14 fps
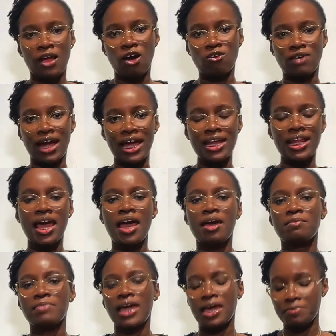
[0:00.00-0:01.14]
All right?
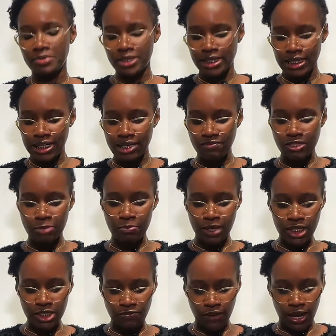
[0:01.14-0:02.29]
Be able to leave
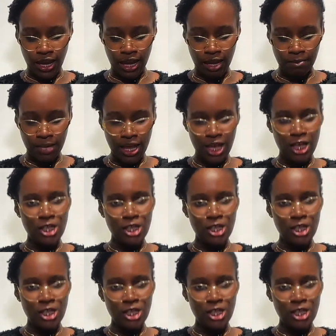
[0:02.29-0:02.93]
space for him.